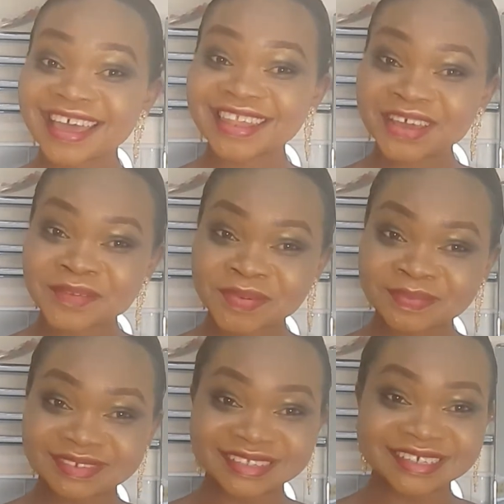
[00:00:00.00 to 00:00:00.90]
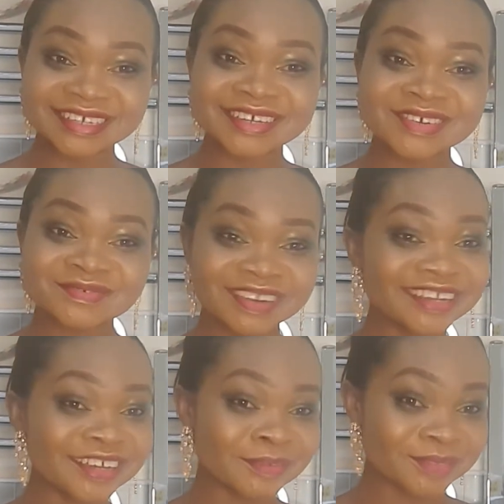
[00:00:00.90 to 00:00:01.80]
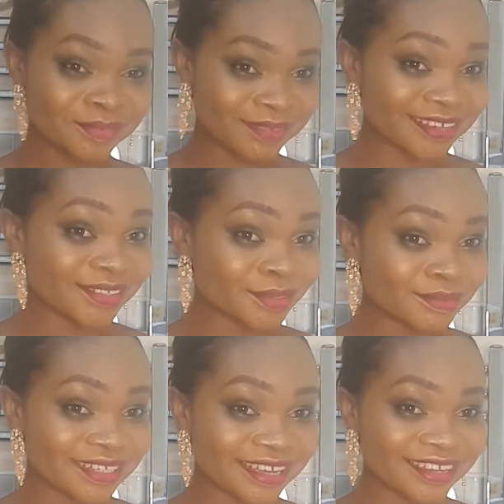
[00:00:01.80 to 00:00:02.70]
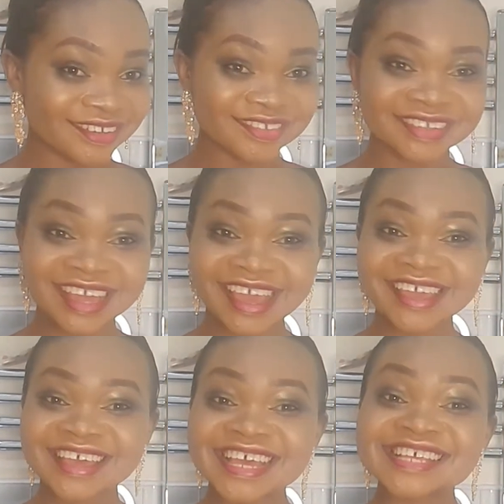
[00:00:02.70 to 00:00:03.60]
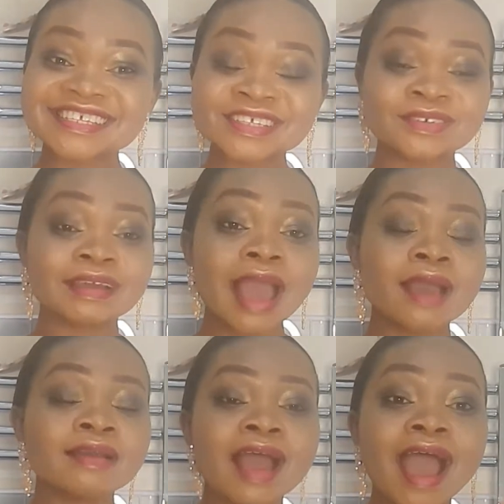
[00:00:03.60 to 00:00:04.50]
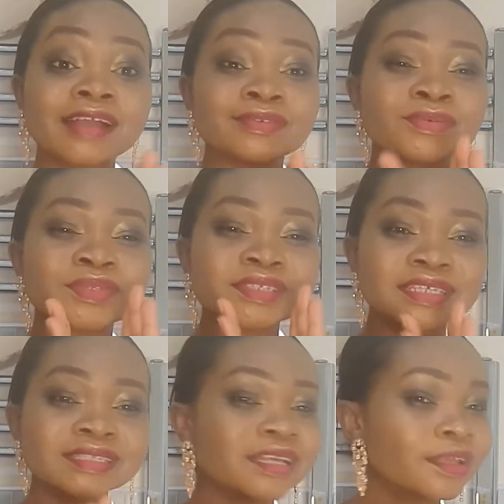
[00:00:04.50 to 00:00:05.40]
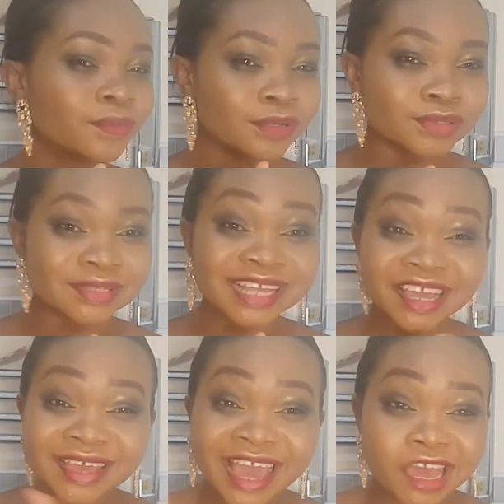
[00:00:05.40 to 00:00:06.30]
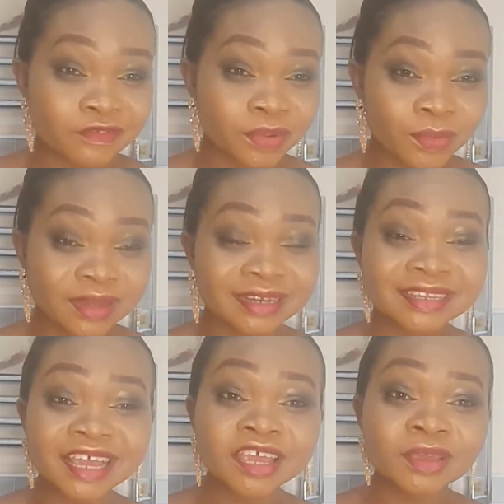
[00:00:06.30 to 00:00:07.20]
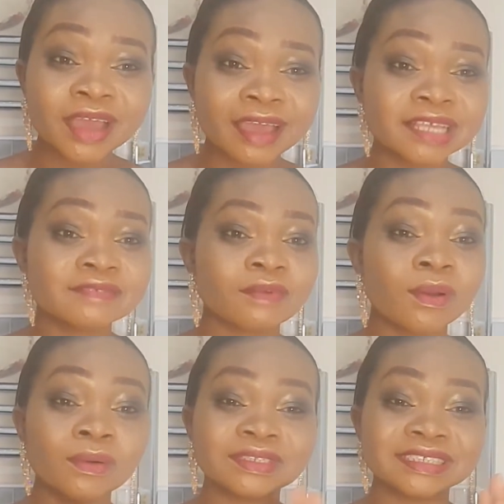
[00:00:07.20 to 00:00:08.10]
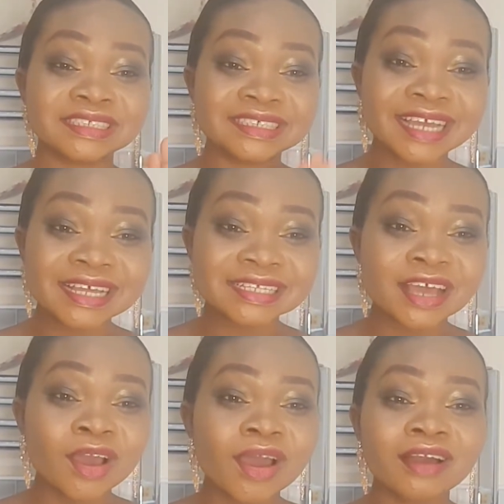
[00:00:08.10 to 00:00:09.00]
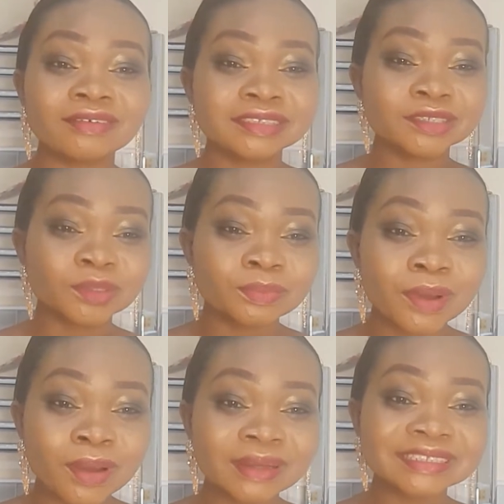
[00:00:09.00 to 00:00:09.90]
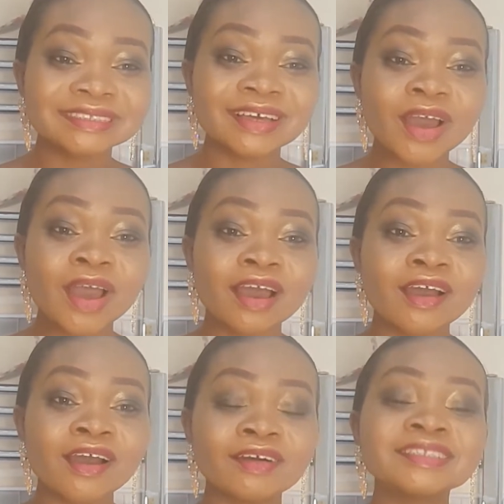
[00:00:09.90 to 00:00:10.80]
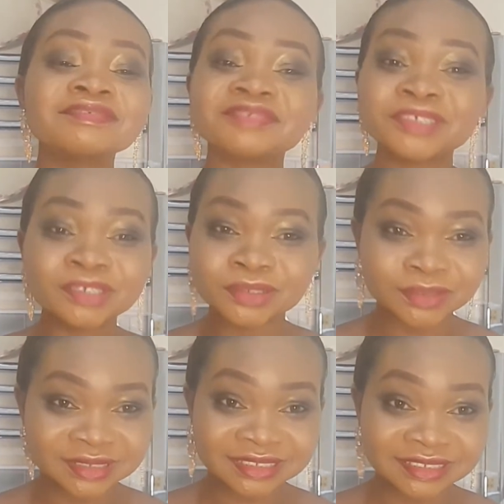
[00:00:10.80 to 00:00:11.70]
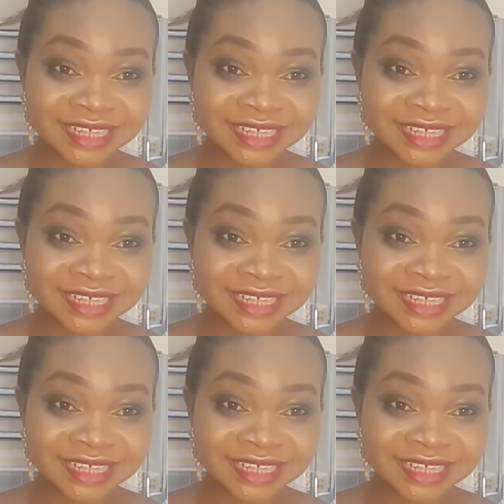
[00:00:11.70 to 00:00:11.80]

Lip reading: Hello everybody, welcome to my YouTube channel. Okay, so I sincerely want to thank everyone. Thank you guys for all the shares, all the support, all the views.